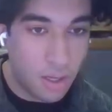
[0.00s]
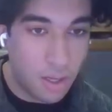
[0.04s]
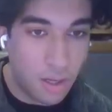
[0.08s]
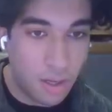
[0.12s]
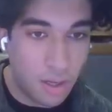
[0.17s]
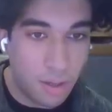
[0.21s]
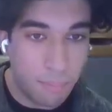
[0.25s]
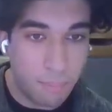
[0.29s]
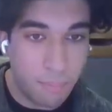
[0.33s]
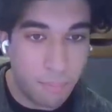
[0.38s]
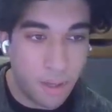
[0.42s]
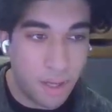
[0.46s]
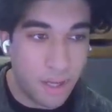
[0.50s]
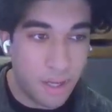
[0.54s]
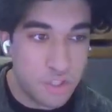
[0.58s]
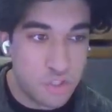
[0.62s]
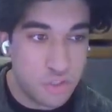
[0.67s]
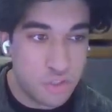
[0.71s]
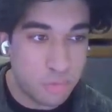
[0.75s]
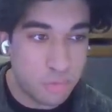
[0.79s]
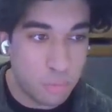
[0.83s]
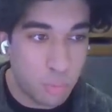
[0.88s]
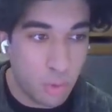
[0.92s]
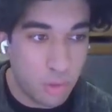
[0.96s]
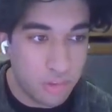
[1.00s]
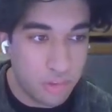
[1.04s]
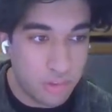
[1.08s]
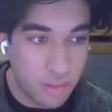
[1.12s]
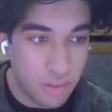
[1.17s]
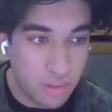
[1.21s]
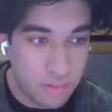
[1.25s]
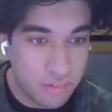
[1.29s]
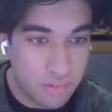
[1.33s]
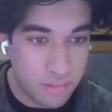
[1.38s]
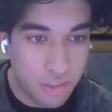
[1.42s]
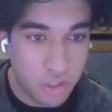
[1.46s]
I just
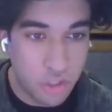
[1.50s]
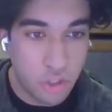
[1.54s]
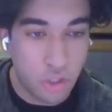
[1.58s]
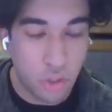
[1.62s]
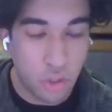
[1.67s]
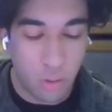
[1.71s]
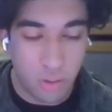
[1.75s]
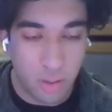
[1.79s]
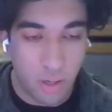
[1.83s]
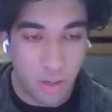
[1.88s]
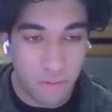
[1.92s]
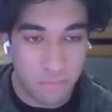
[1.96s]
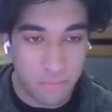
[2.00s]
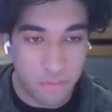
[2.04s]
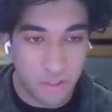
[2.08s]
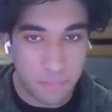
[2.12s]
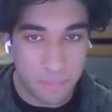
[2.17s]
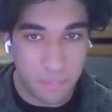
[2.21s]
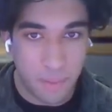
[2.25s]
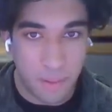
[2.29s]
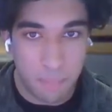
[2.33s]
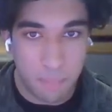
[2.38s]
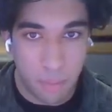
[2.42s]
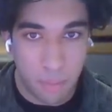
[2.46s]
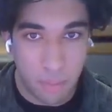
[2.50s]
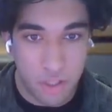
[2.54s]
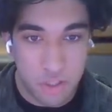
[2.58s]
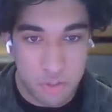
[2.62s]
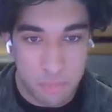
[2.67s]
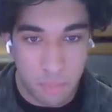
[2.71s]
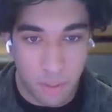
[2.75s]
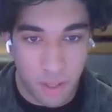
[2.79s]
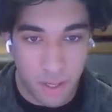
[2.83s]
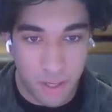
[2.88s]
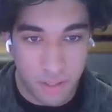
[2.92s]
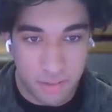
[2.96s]
wasn't secure enough in my
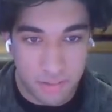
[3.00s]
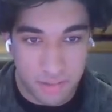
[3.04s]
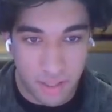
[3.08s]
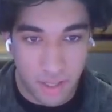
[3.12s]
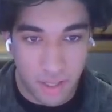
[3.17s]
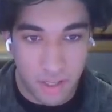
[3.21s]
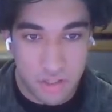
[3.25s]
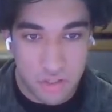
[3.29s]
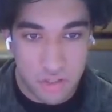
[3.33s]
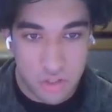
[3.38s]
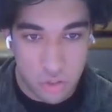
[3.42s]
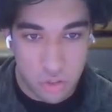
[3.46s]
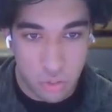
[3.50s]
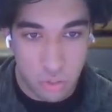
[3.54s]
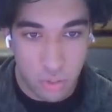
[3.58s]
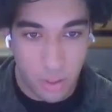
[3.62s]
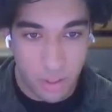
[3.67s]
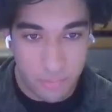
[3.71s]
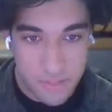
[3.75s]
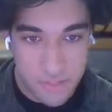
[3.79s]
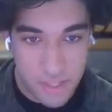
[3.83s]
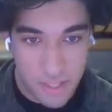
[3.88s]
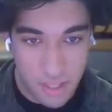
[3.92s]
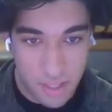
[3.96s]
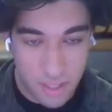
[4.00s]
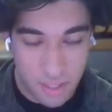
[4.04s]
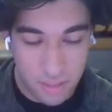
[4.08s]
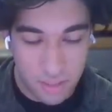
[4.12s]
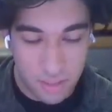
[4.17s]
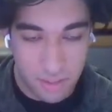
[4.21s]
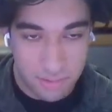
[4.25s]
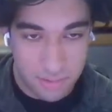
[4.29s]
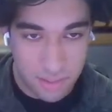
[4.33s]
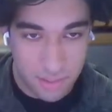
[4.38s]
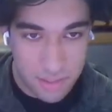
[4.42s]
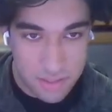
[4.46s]
bullish bias yet to have taken
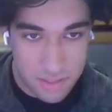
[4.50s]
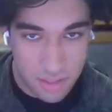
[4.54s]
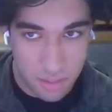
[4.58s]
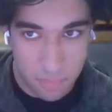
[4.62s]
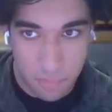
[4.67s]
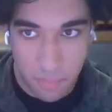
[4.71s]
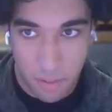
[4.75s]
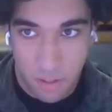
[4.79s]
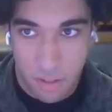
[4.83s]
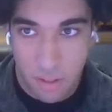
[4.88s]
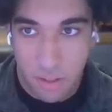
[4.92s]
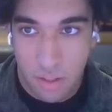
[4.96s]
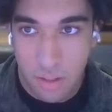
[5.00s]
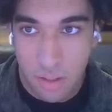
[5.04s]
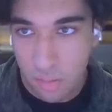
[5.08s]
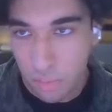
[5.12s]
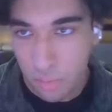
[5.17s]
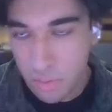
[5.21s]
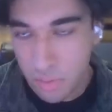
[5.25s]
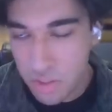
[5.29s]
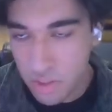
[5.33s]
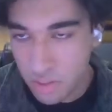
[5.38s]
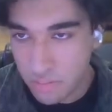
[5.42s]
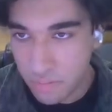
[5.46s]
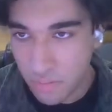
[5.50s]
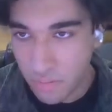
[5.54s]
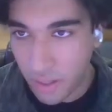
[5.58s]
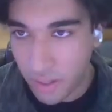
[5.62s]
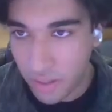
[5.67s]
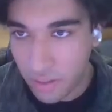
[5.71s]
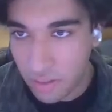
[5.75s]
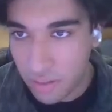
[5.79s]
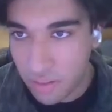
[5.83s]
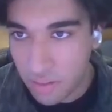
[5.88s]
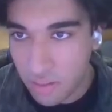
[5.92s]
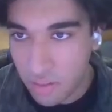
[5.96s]
this setup, which is
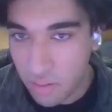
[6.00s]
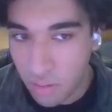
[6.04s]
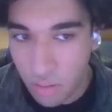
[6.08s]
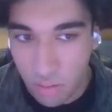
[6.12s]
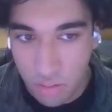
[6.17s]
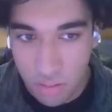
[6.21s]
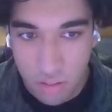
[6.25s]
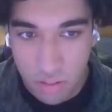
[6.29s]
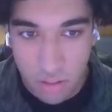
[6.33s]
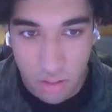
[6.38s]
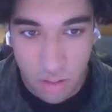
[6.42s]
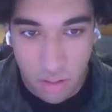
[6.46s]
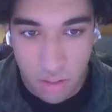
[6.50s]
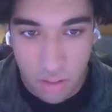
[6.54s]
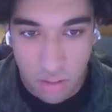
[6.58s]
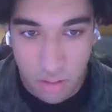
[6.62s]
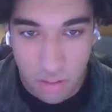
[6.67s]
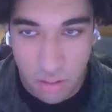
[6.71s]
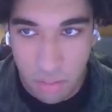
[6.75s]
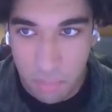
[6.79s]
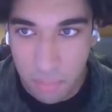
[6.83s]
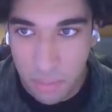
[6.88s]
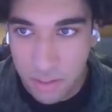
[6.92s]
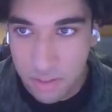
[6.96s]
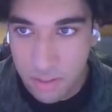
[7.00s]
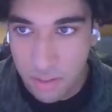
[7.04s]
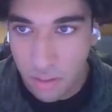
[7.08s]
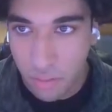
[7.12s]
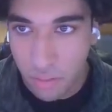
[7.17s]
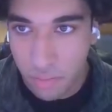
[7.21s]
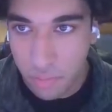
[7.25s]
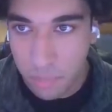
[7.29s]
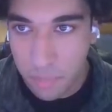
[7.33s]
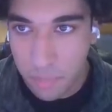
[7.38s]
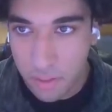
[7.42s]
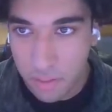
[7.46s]
fine, not a big
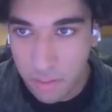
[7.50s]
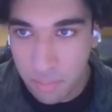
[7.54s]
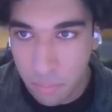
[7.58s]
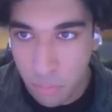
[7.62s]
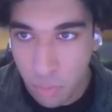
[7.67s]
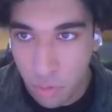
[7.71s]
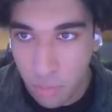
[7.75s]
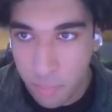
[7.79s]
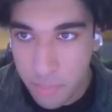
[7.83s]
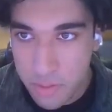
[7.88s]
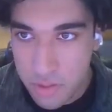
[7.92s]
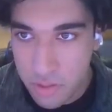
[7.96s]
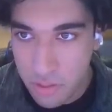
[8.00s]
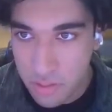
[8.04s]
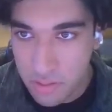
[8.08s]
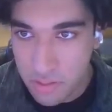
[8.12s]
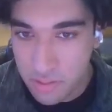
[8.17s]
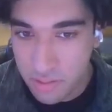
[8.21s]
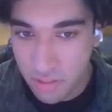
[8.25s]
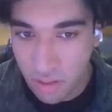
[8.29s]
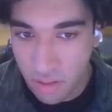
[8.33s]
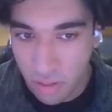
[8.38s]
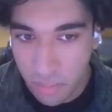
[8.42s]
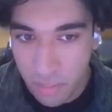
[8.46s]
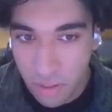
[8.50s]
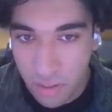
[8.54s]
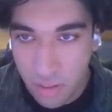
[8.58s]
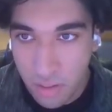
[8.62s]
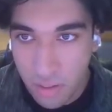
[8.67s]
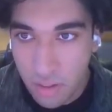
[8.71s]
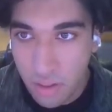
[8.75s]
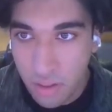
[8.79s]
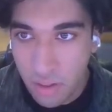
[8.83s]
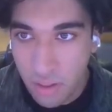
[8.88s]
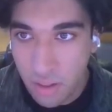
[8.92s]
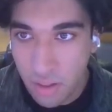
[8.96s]
deal for me, more opportunities to
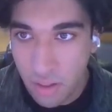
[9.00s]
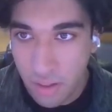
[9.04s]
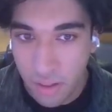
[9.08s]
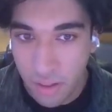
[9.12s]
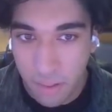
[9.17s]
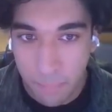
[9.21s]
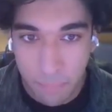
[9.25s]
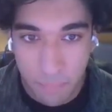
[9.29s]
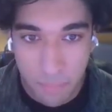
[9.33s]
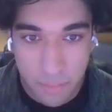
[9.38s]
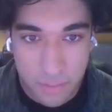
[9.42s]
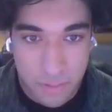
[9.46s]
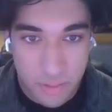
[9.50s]
come.